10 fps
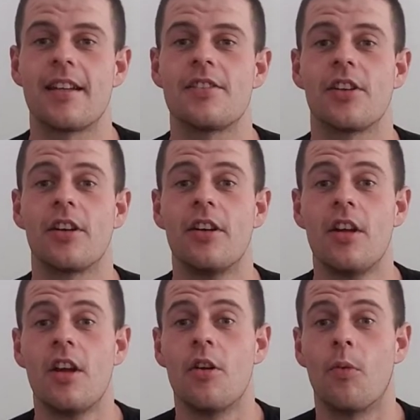So
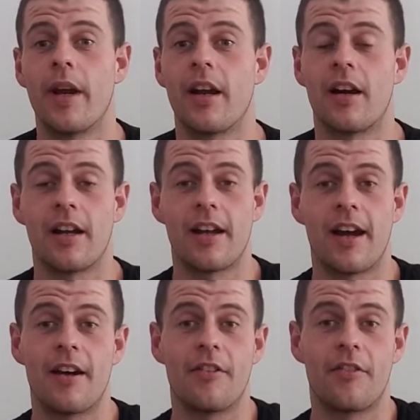when I
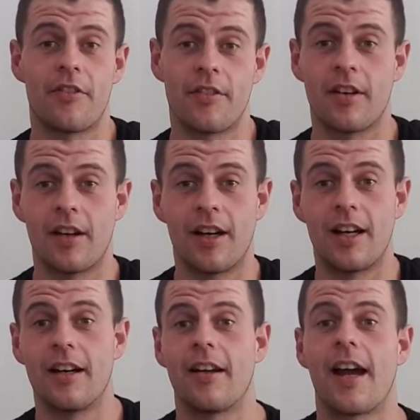have
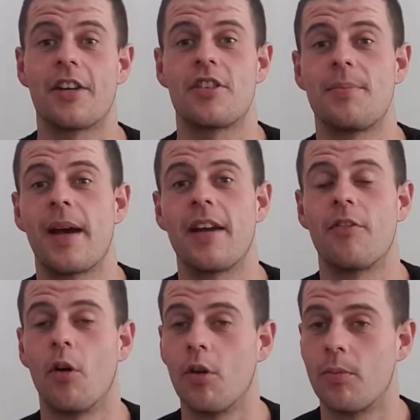actually paid
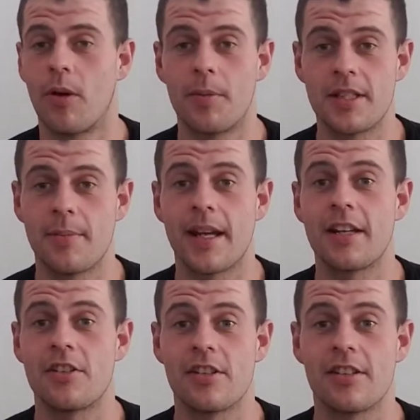for all the property
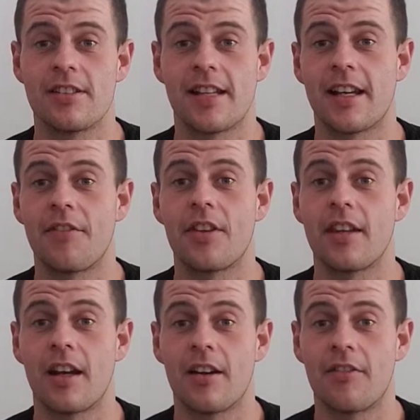managers and
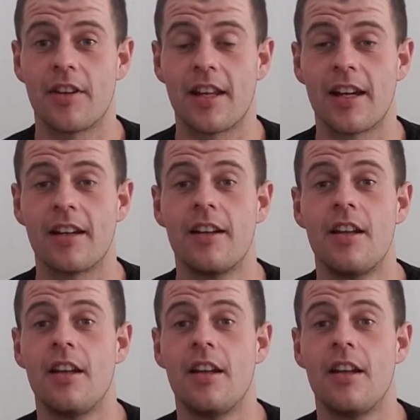everything after that,